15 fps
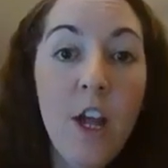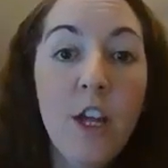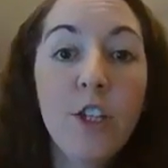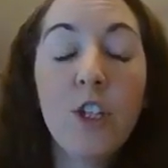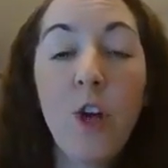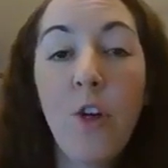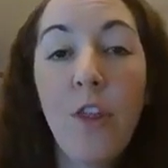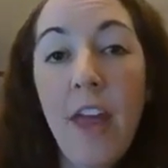
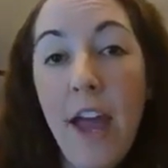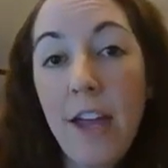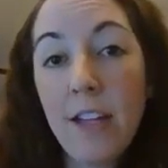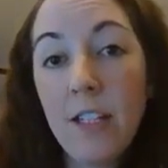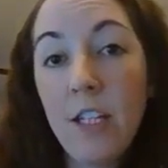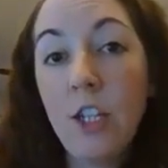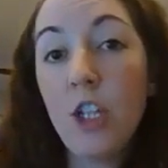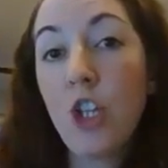So
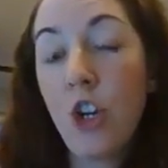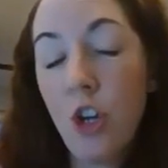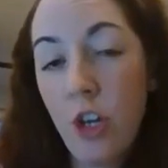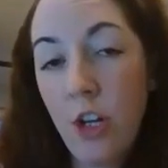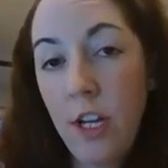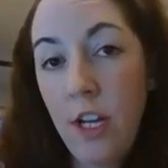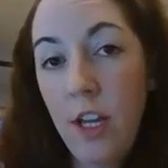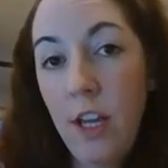that's an
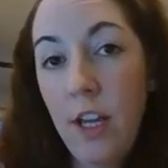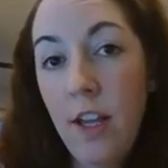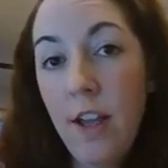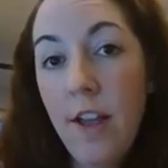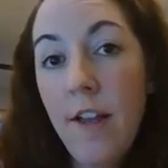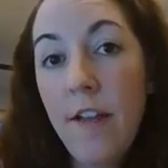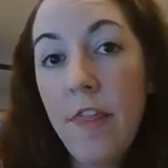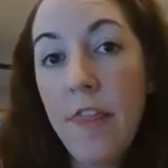attorney
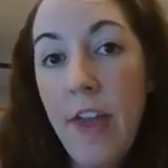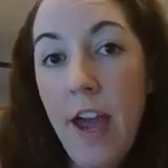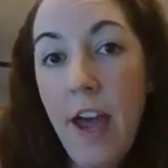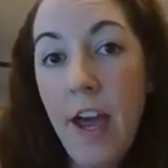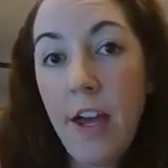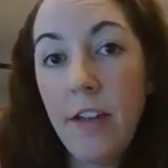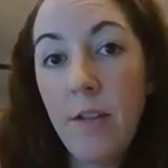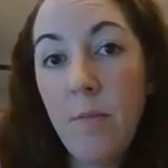
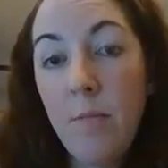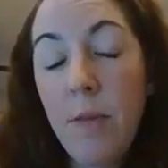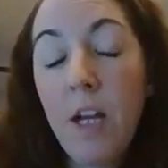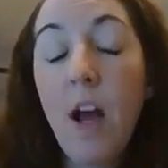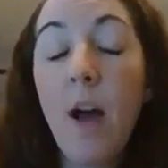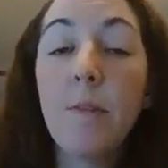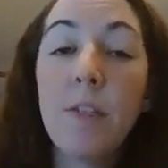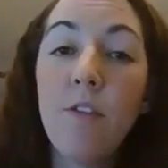that
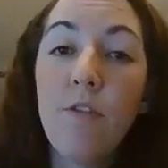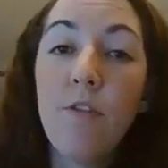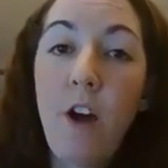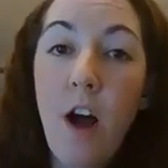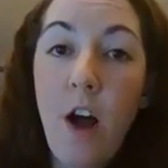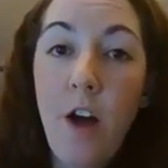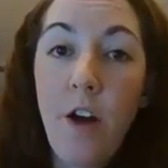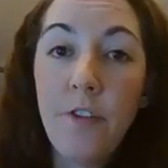becomes
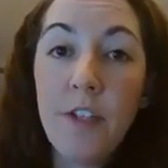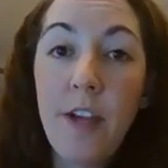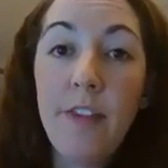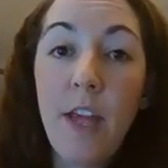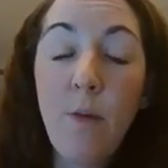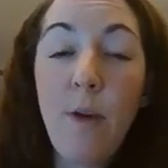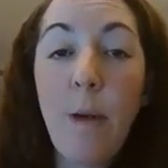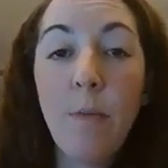involved and
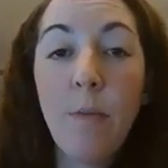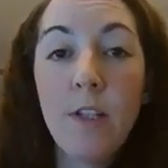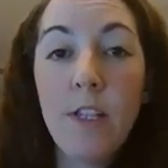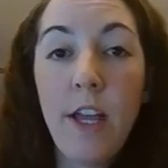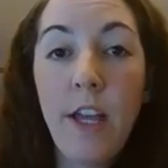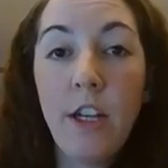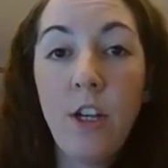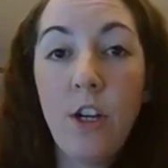they
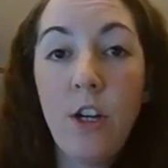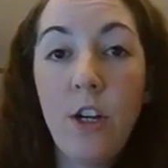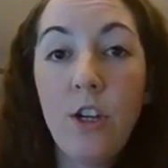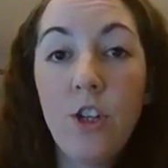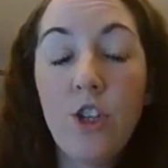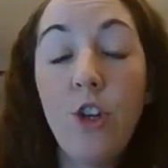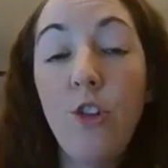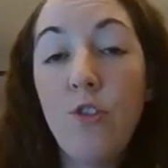represent your
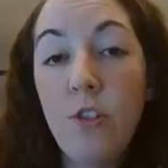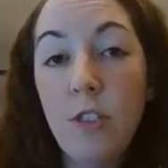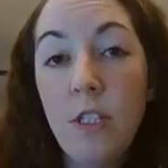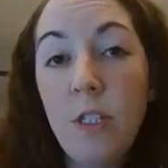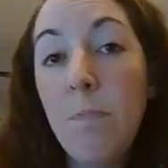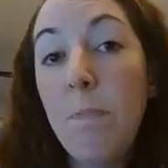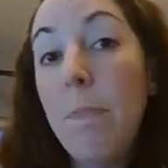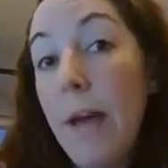
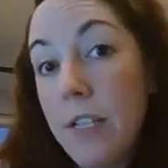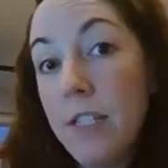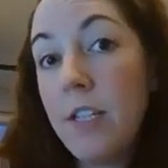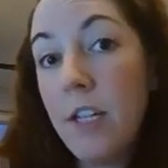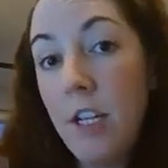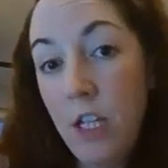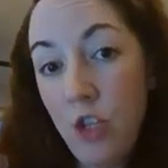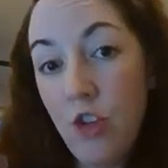children's best
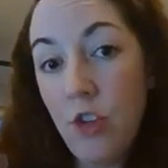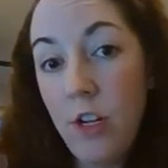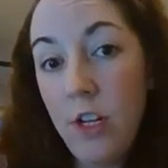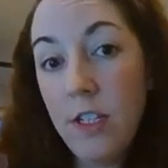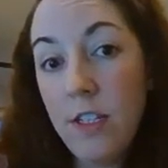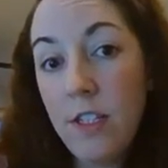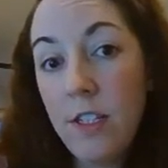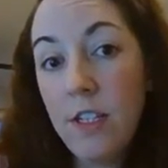
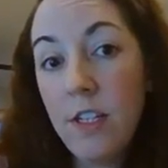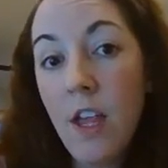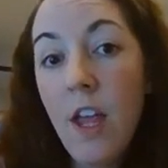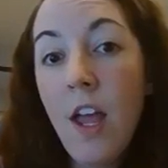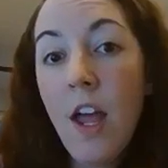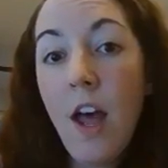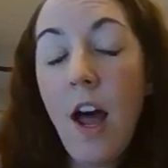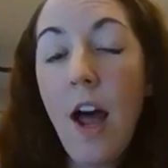interests.
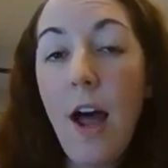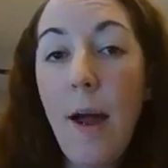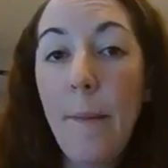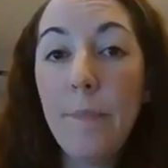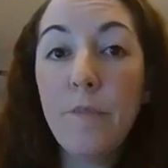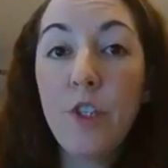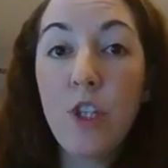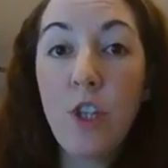
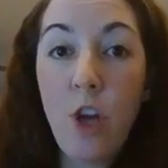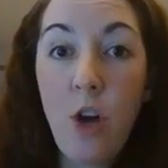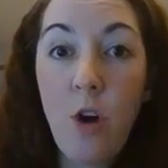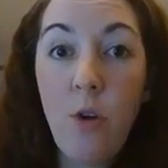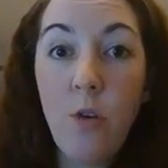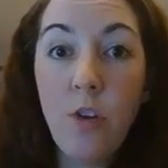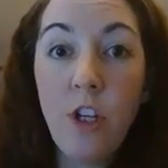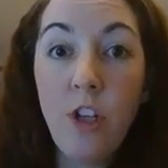
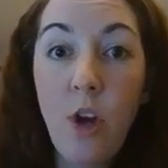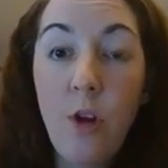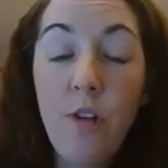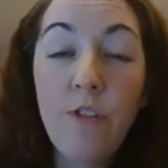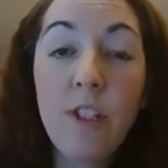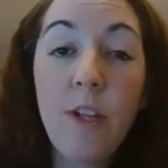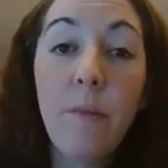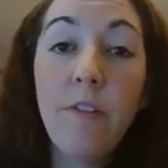So, if
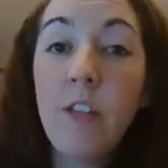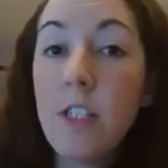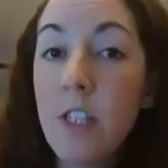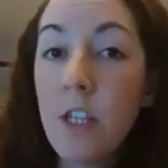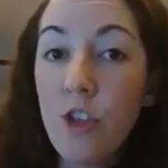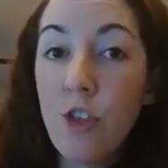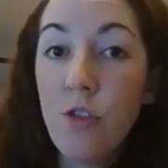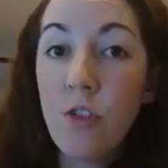some of these
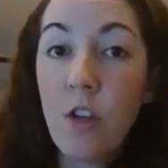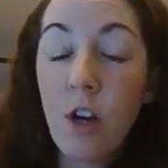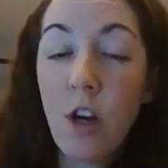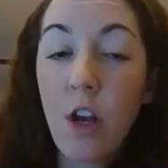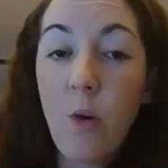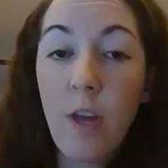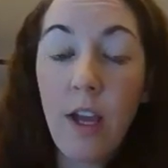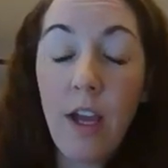issues are
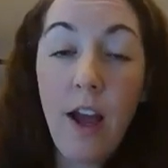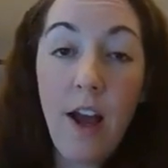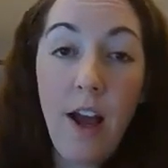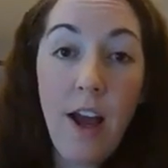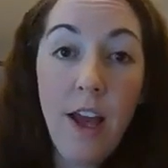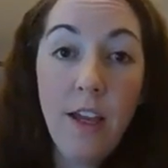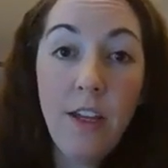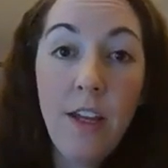going
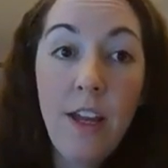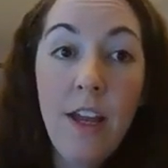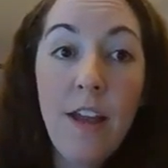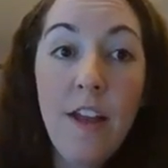on,